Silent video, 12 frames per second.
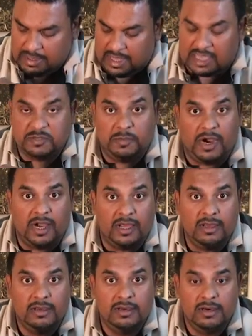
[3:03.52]
that's my
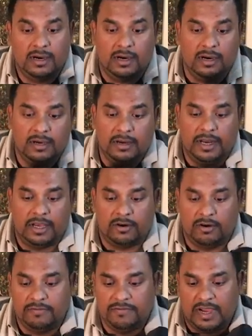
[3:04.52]

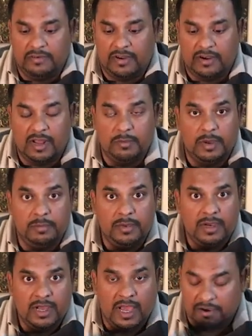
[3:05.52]
Nikkor 500mm
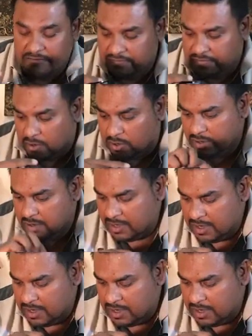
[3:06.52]
f4,